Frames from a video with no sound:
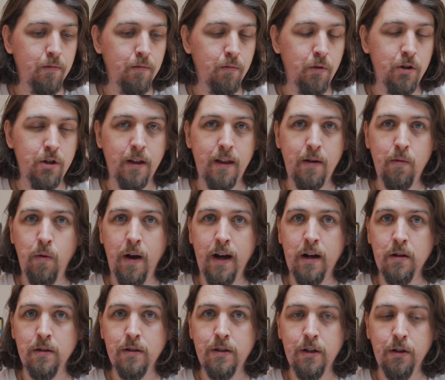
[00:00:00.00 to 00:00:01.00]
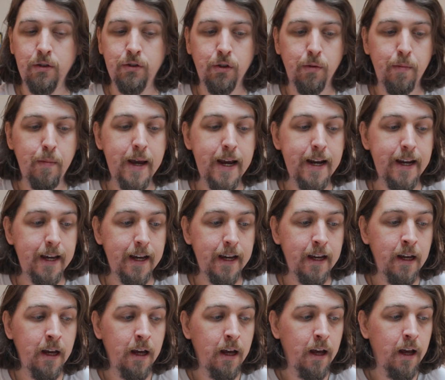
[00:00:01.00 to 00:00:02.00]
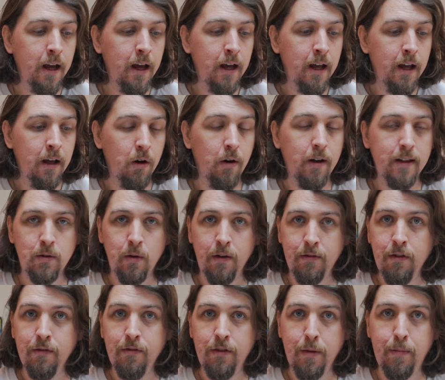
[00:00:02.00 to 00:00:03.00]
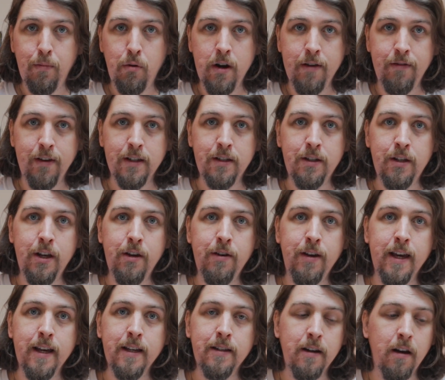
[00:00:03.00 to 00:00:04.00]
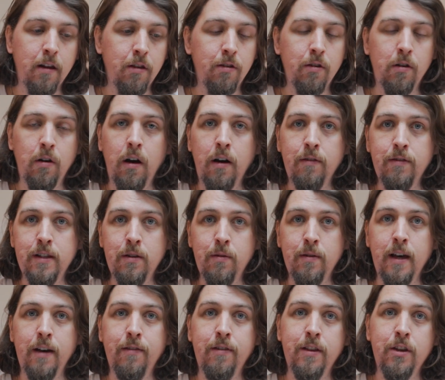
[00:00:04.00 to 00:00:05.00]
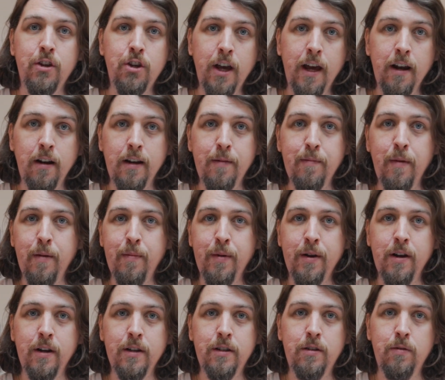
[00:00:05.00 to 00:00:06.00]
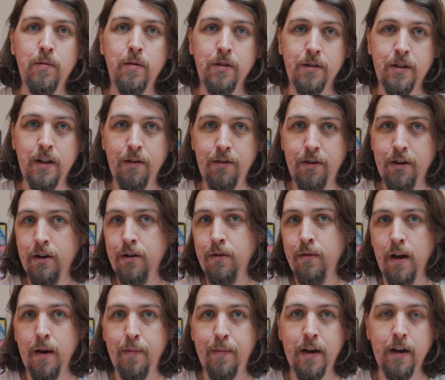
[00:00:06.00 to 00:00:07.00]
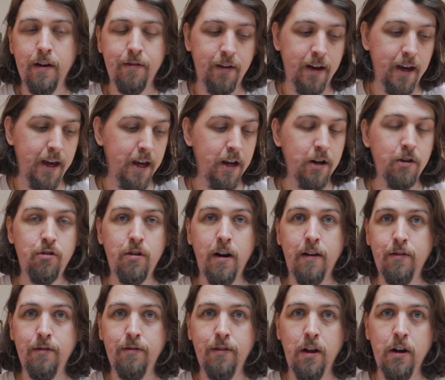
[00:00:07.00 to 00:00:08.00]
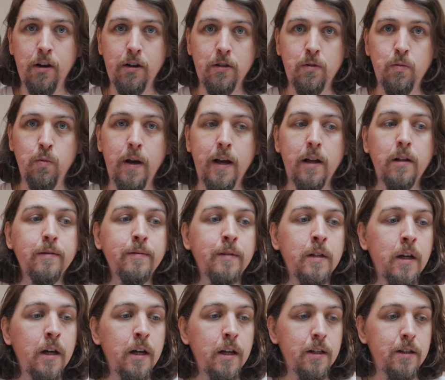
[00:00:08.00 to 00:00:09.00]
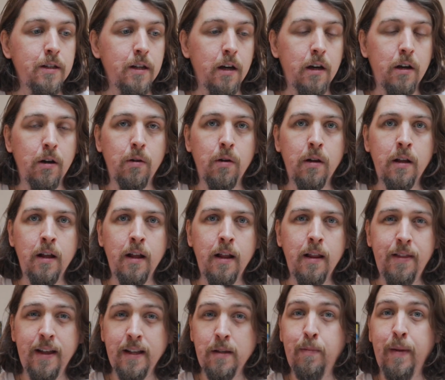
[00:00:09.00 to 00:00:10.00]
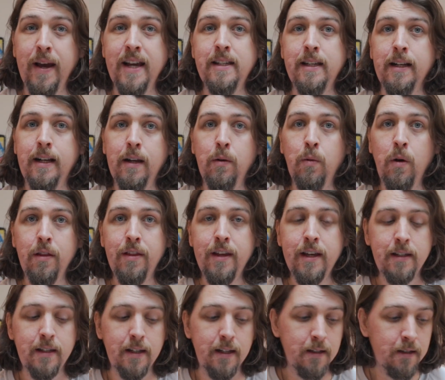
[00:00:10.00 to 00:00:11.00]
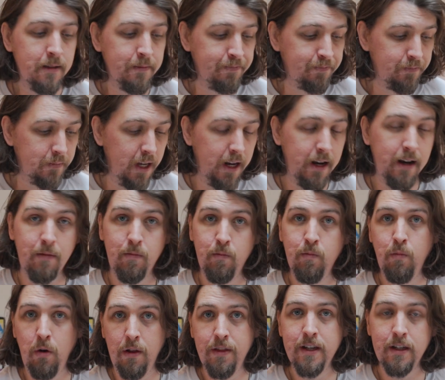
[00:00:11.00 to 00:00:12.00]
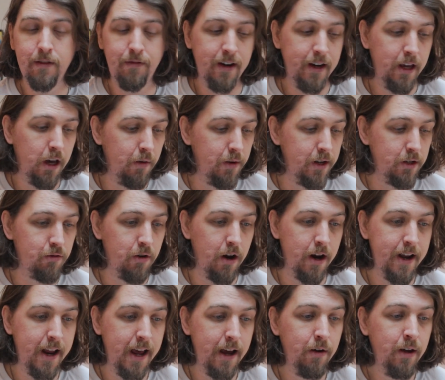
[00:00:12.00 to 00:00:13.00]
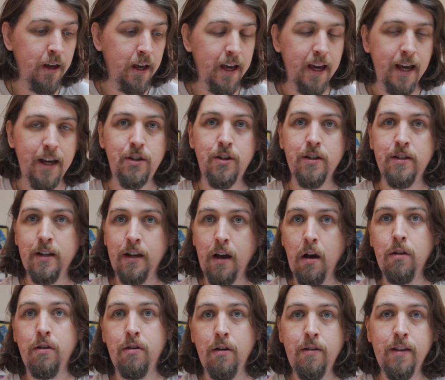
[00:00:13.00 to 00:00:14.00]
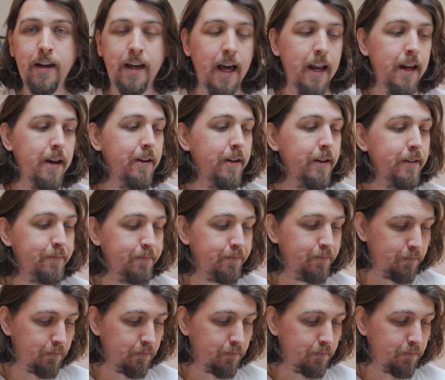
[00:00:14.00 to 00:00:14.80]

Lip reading: which I then whack on social media. Well, that's what I've done for the previous 2 years, and I thought obviously with having the channel it might be nice to also do a bit of a travel vlog as well. So that's basically what this is. And what this video is right now is just to go through the calendar,